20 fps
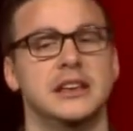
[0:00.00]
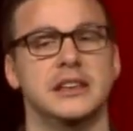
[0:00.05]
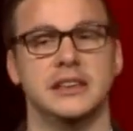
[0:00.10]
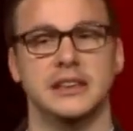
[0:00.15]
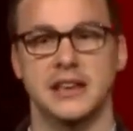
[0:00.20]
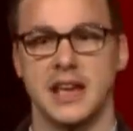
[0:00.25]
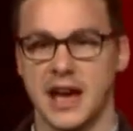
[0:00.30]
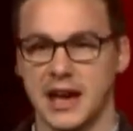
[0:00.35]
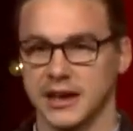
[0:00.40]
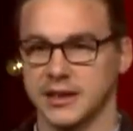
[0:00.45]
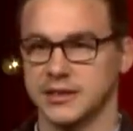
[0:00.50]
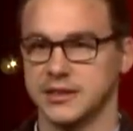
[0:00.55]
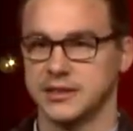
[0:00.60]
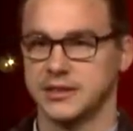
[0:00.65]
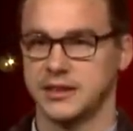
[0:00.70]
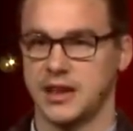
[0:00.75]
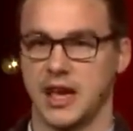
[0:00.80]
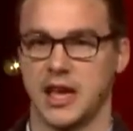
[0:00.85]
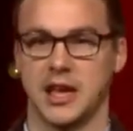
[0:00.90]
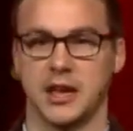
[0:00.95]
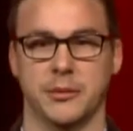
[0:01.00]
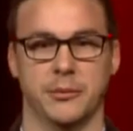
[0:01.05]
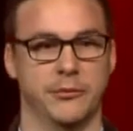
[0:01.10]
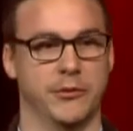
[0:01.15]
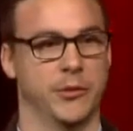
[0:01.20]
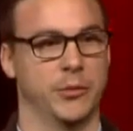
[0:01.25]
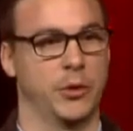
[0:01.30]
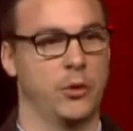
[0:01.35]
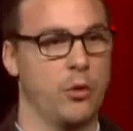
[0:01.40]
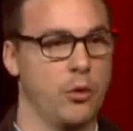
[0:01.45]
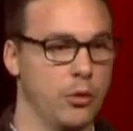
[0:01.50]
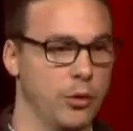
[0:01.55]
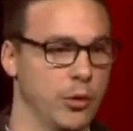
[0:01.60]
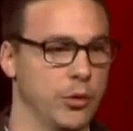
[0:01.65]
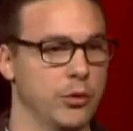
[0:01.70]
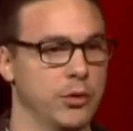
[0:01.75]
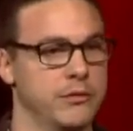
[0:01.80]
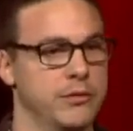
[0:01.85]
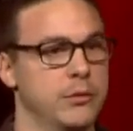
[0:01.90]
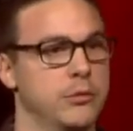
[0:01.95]
yes came from the
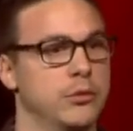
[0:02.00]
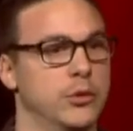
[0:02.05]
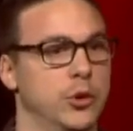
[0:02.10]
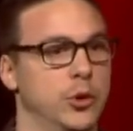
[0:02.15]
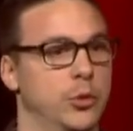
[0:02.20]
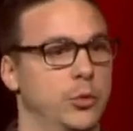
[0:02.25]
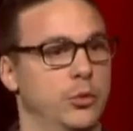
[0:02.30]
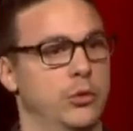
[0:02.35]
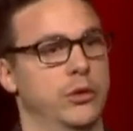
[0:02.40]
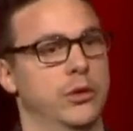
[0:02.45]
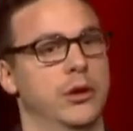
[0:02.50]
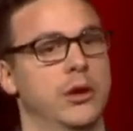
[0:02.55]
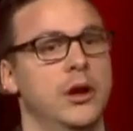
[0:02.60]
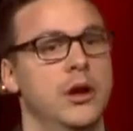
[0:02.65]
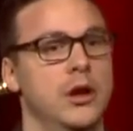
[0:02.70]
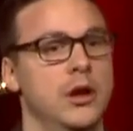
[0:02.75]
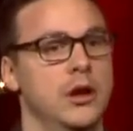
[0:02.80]
corner of the room where